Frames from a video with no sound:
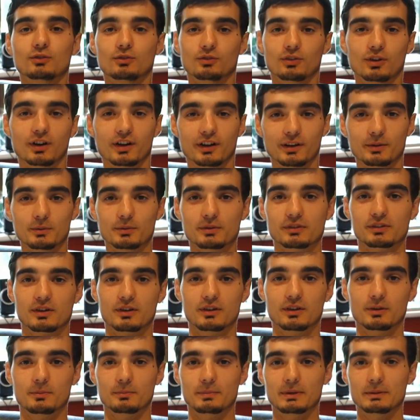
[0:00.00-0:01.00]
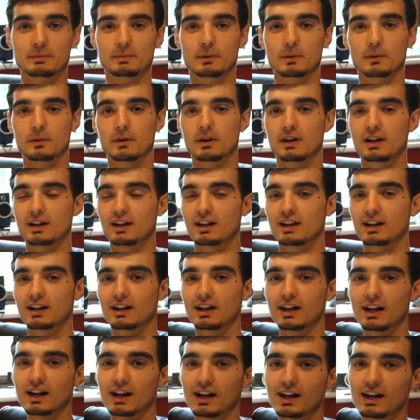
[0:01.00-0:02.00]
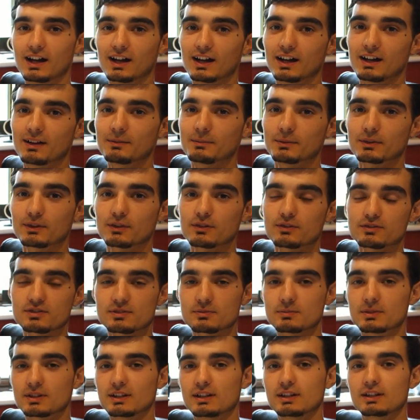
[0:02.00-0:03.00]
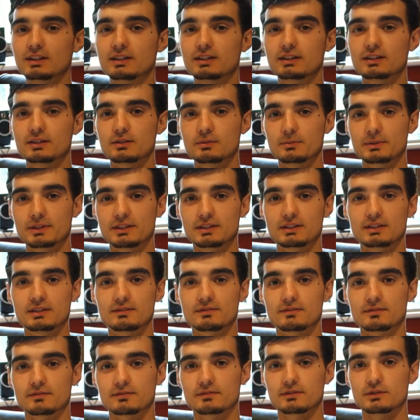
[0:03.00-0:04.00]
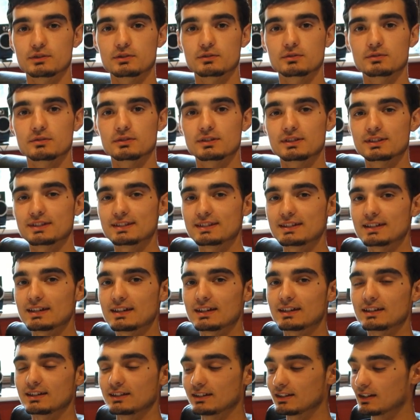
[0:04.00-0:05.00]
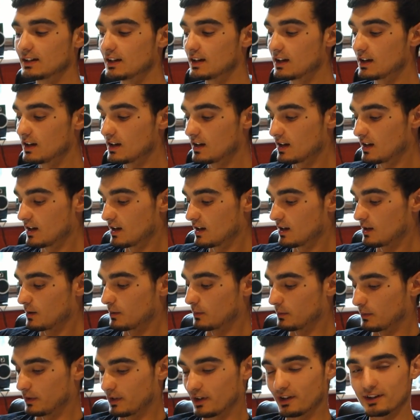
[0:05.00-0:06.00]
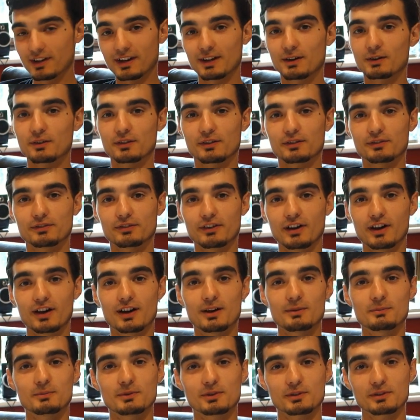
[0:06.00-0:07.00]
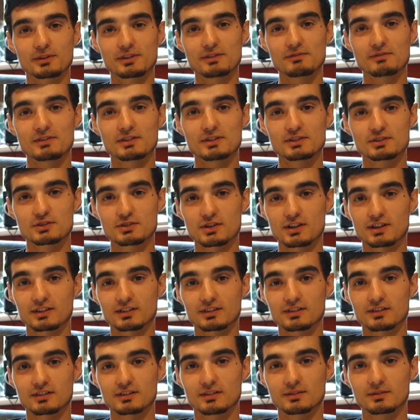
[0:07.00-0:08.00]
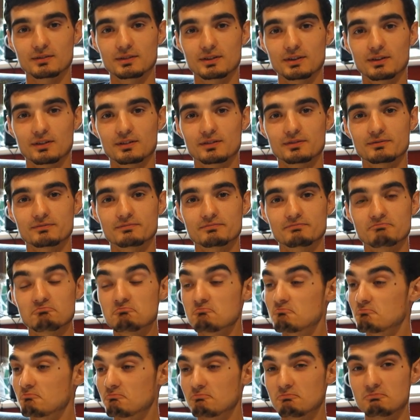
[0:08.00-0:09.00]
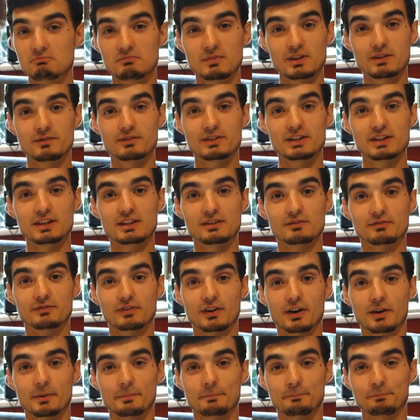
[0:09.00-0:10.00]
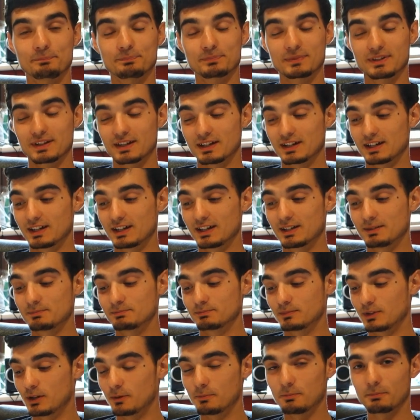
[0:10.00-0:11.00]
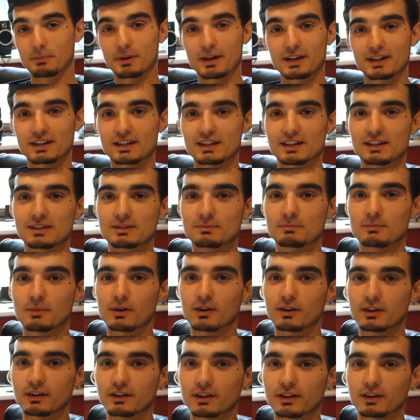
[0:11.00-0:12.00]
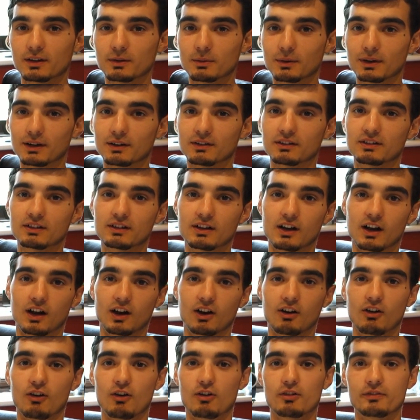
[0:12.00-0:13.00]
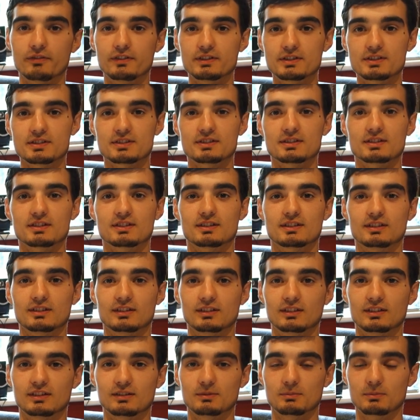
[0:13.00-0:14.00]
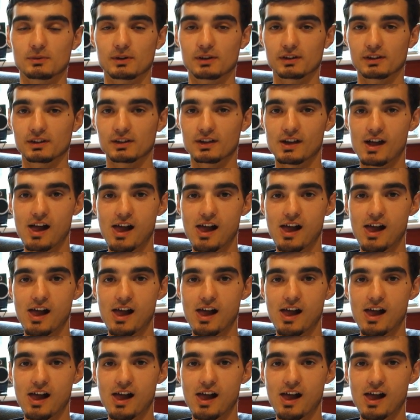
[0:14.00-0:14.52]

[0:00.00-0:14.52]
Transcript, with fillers: Right, what's going on people? Um, I've got something a little bit different for you today. We aren't out on the farm, we're not even in the tractor, we're not even near the farm. Um, I'm back in my, well, our office. This is my